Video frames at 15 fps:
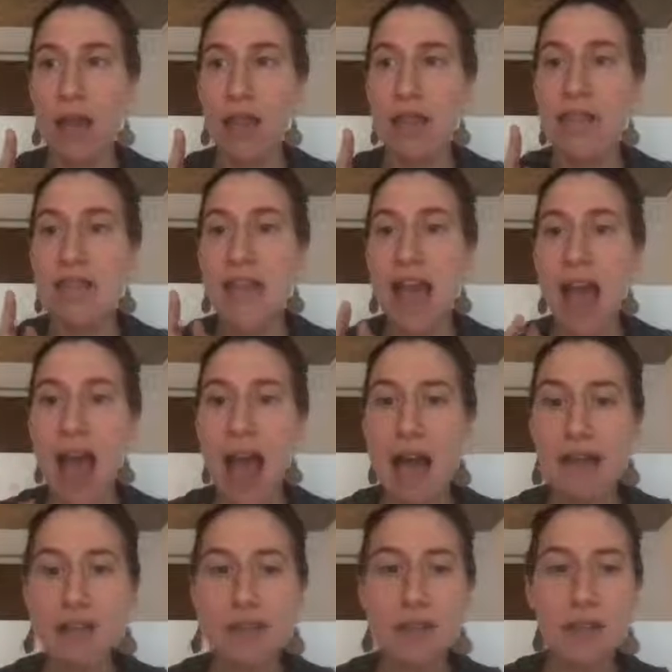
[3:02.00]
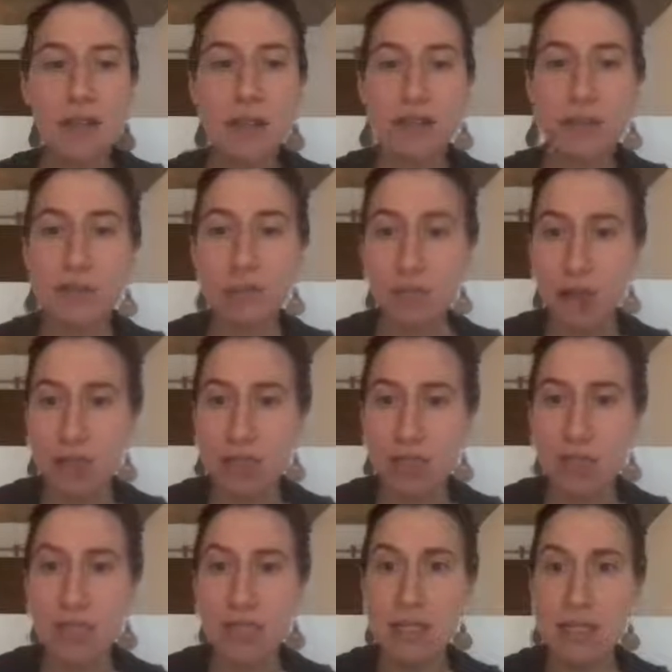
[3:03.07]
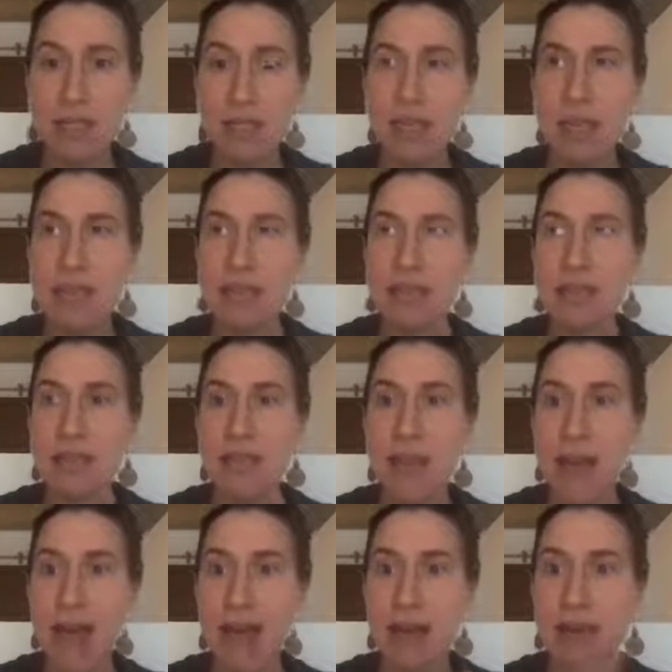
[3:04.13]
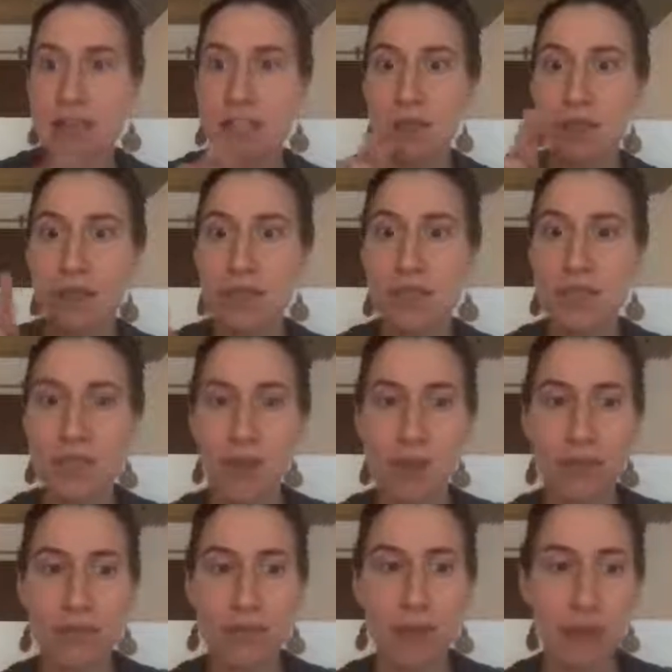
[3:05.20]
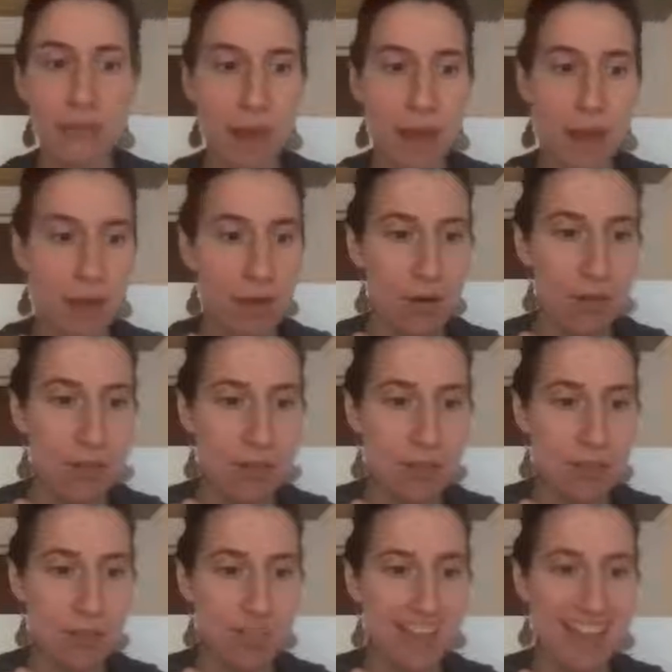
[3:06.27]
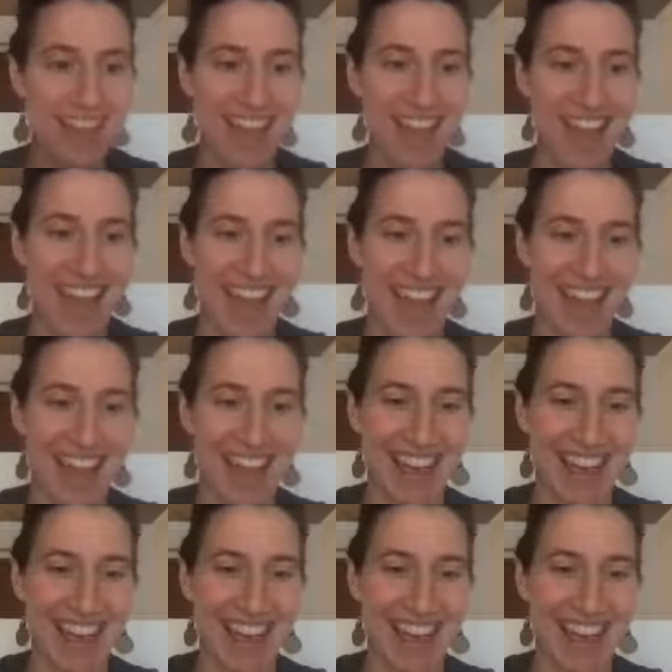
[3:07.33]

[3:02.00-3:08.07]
the act of trusting is an act of self empowerment.